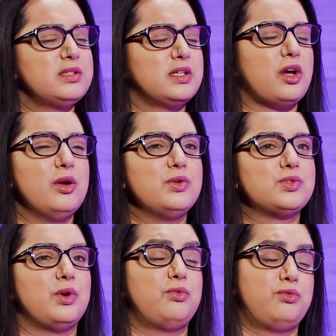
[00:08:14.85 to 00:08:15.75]
it
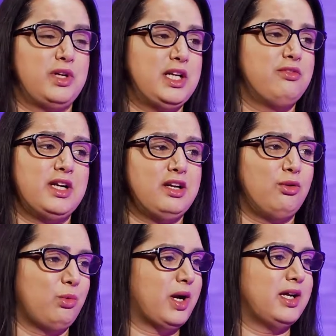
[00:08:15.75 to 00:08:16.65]
goes a really, really
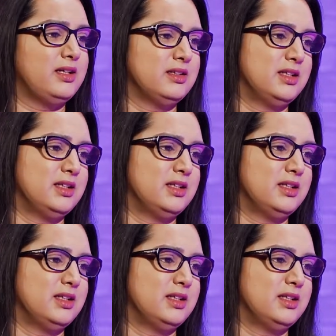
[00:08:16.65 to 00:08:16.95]
long way.